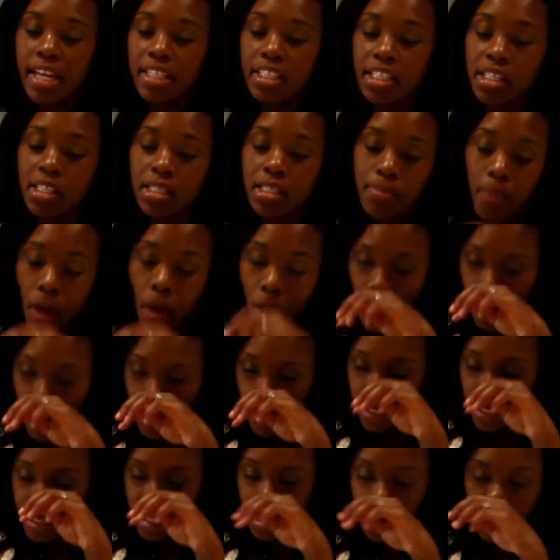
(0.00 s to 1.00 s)
it's
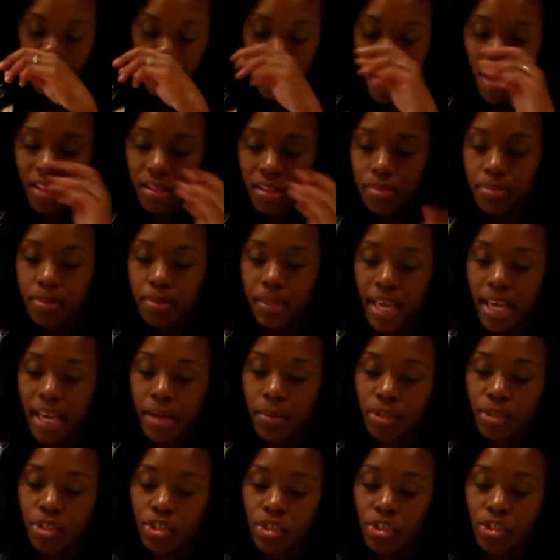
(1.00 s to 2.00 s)
a smaller plate,
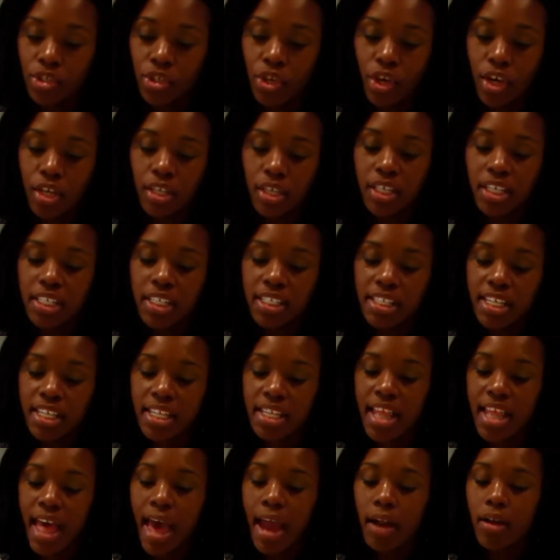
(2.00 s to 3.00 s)
which is good because
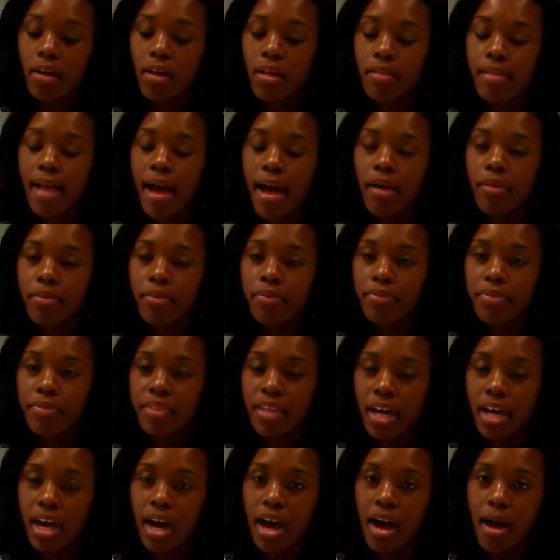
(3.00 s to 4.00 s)
then that'll allow
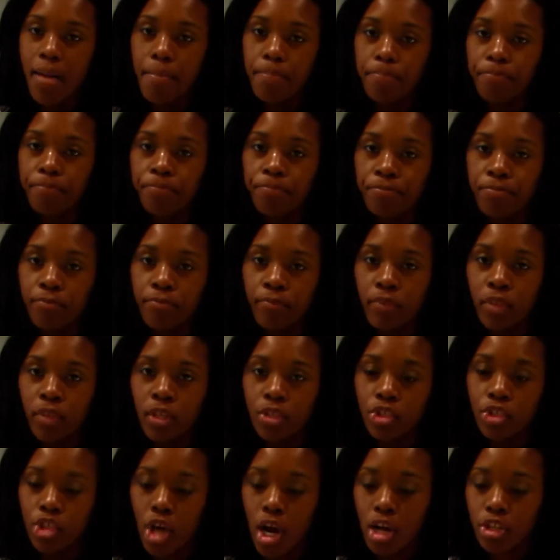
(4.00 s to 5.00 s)
the
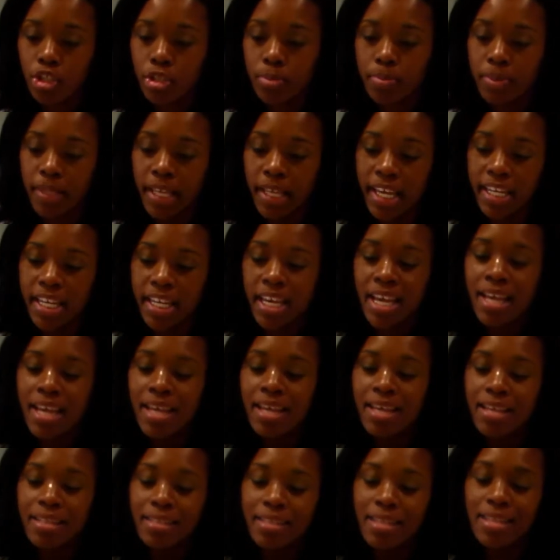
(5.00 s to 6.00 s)
charger plate
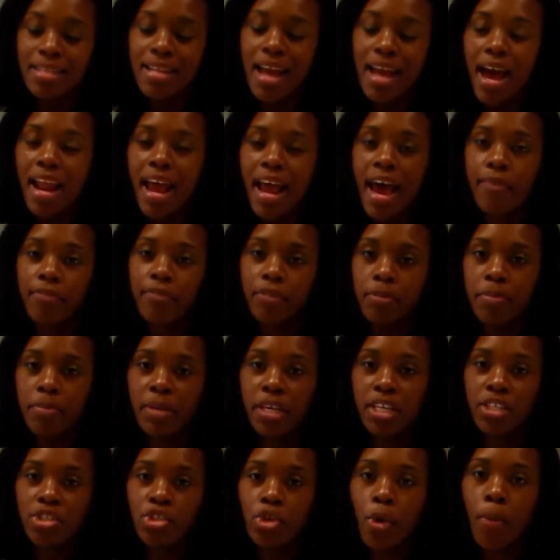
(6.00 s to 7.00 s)
to not have to
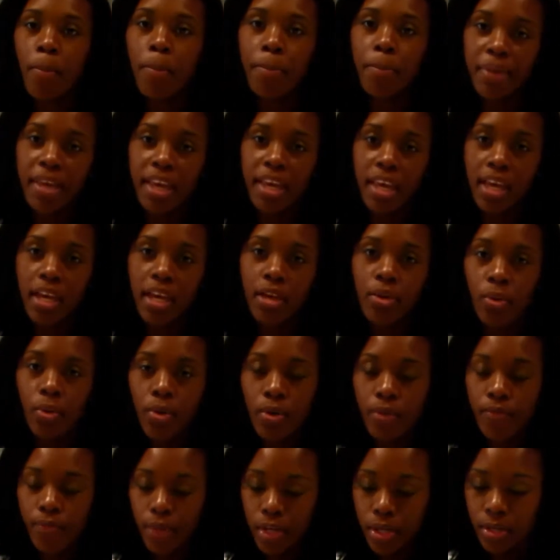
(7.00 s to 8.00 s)
be so big in
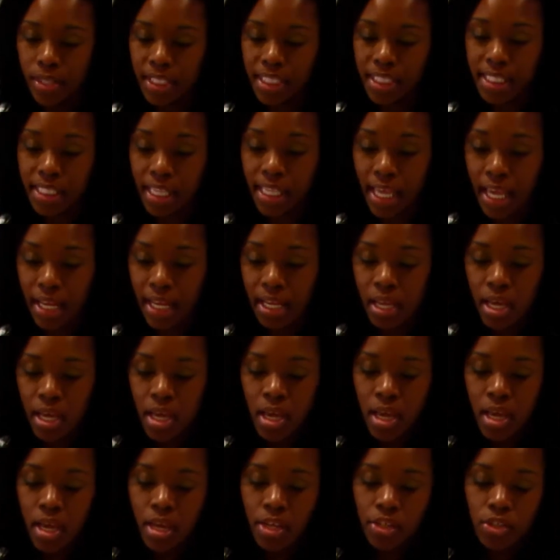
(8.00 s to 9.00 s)
order for you to see it.
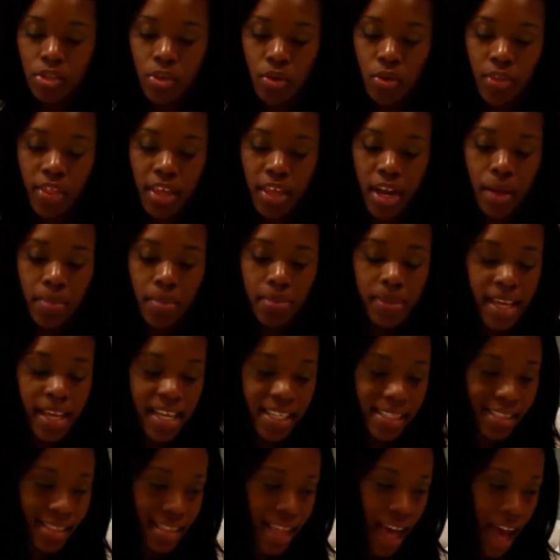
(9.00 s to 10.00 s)
So then I'll
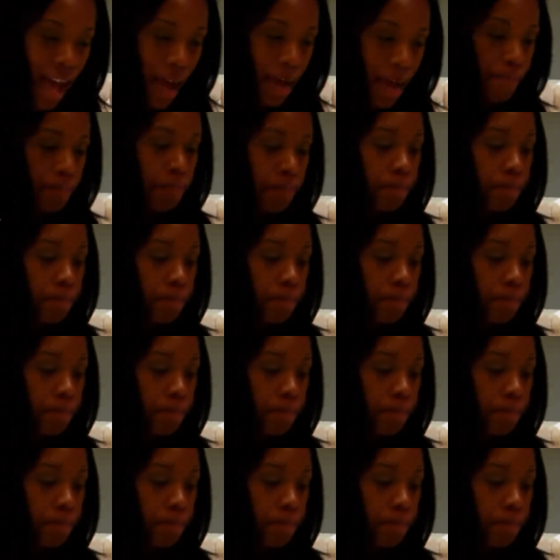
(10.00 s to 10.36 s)
place that